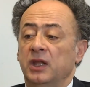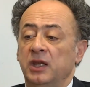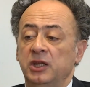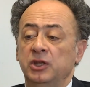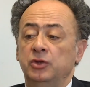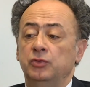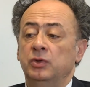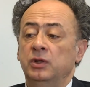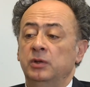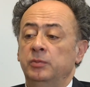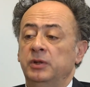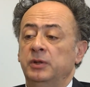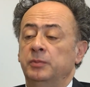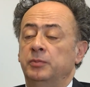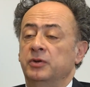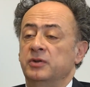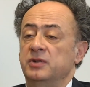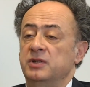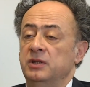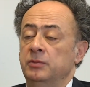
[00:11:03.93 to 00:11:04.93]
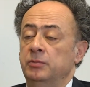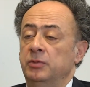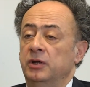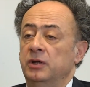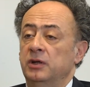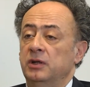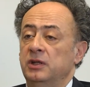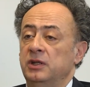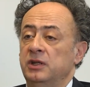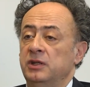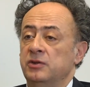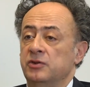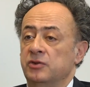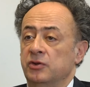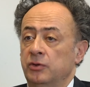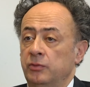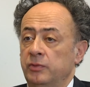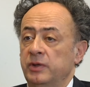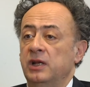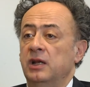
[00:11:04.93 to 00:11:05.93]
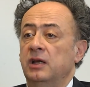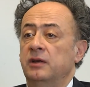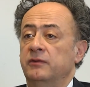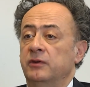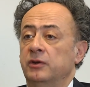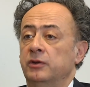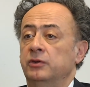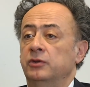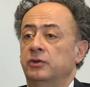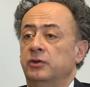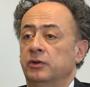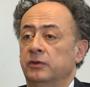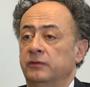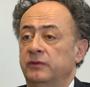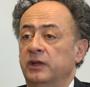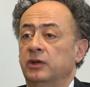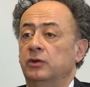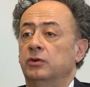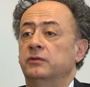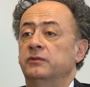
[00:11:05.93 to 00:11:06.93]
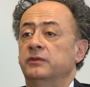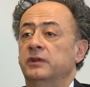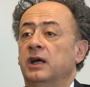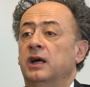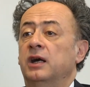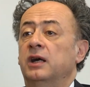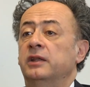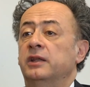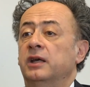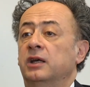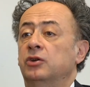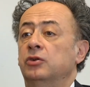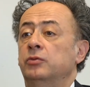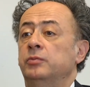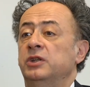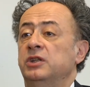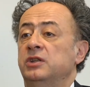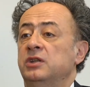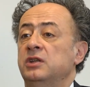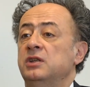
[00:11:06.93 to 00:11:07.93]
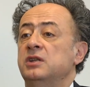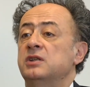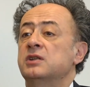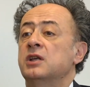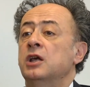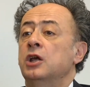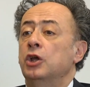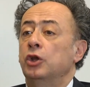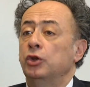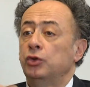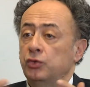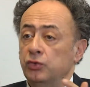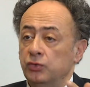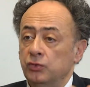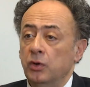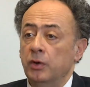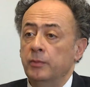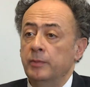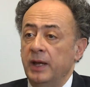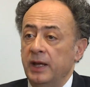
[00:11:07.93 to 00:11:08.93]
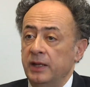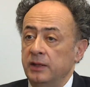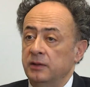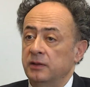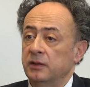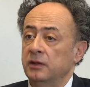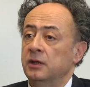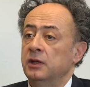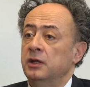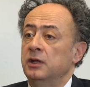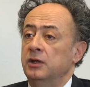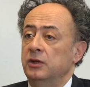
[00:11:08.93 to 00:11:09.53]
it will be possible in the relevant Verkhovna Rada committees to amend